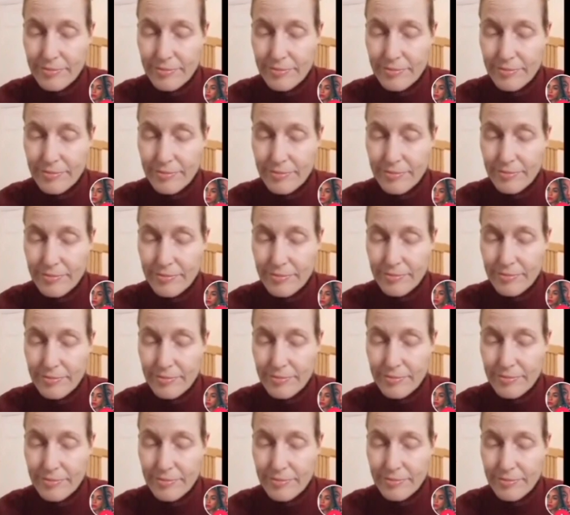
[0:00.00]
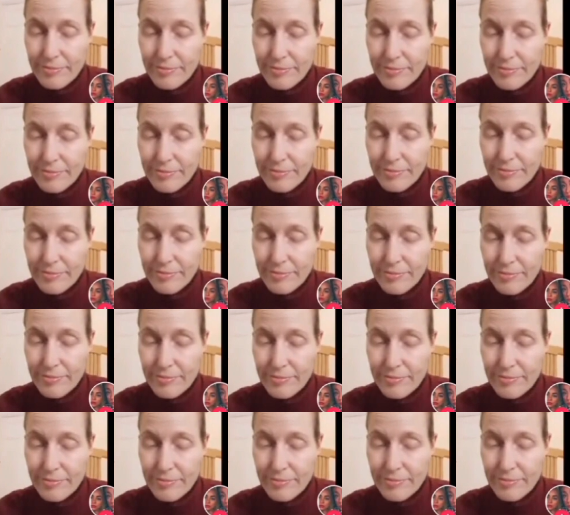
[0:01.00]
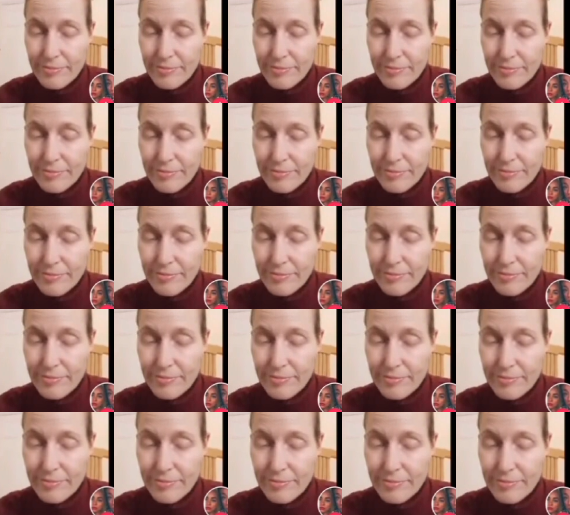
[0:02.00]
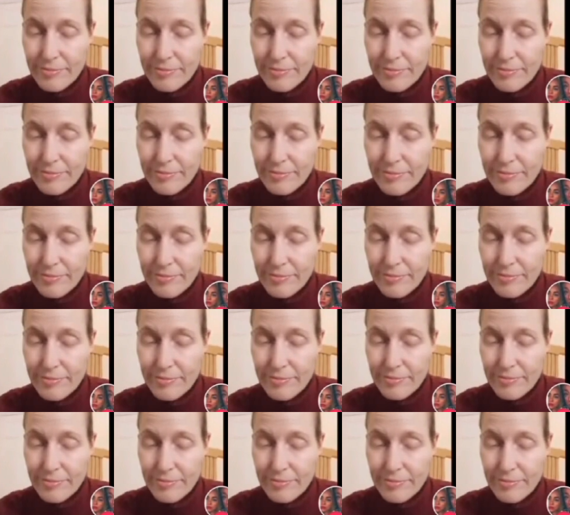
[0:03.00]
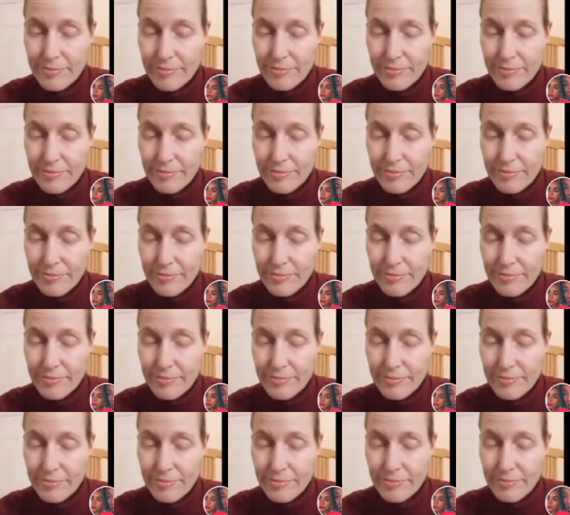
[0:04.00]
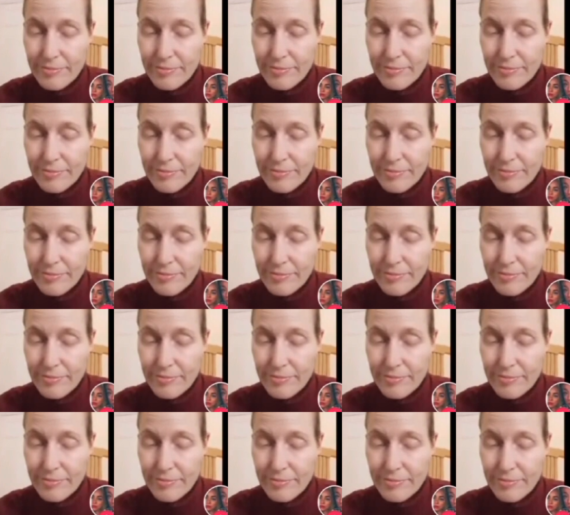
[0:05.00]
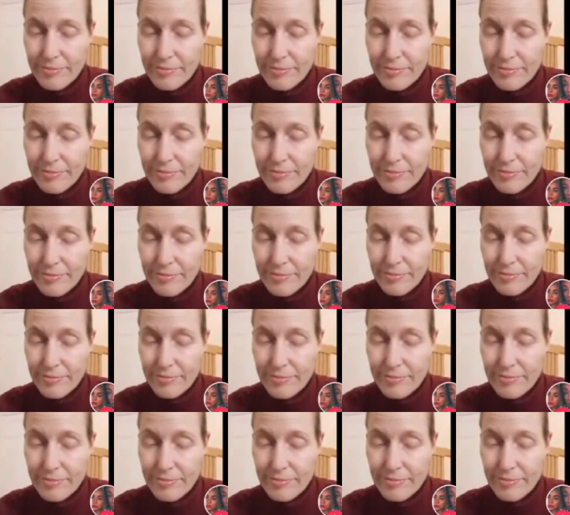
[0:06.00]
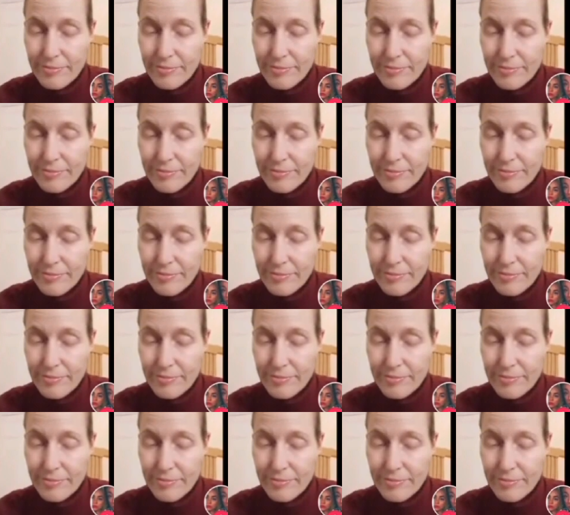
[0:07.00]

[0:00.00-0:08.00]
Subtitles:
No words are spoken by the person on screen.